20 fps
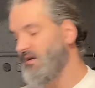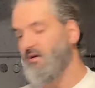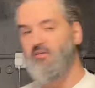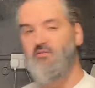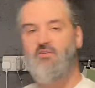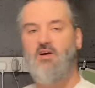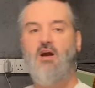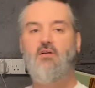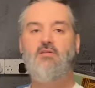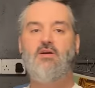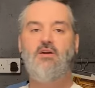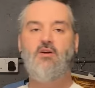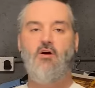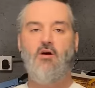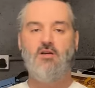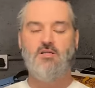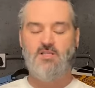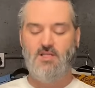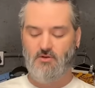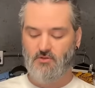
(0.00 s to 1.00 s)
A very
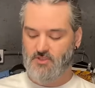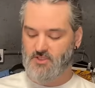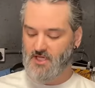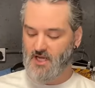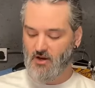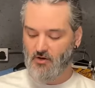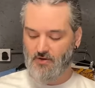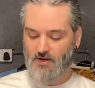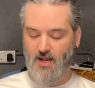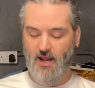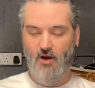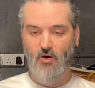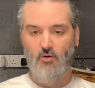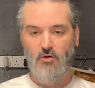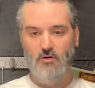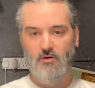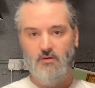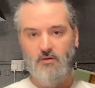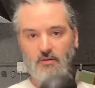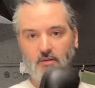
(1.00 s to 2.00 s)
nice little sale now.
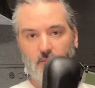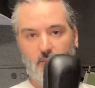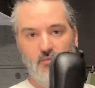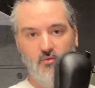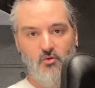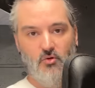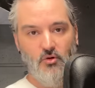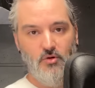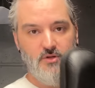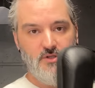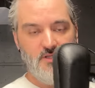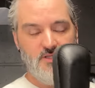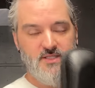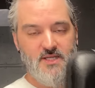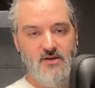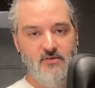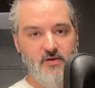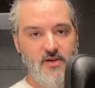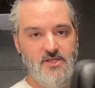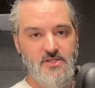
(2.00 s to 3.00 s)
The Braun
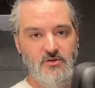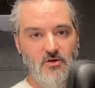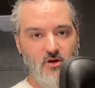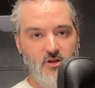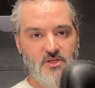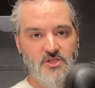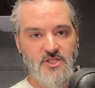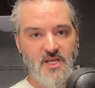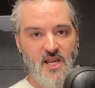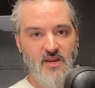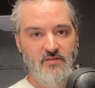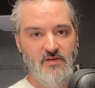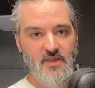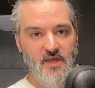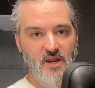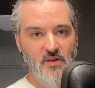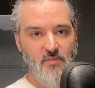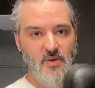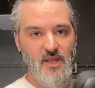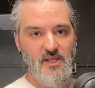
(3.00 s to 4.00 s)
Series 9 shaver
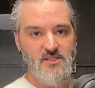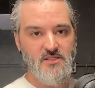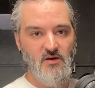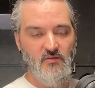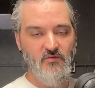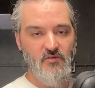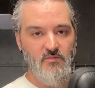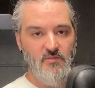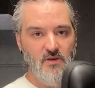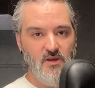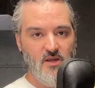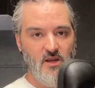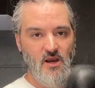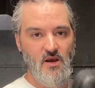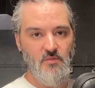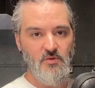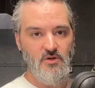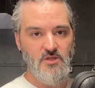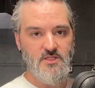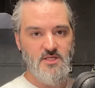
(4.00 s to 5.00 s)
that I picked up from the
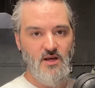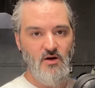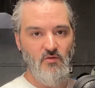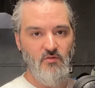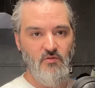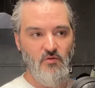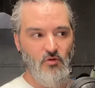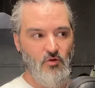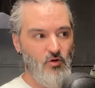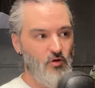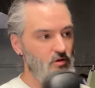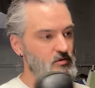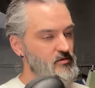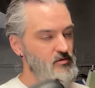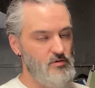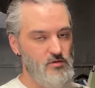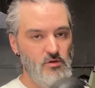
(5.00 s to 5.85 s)
car boot sale for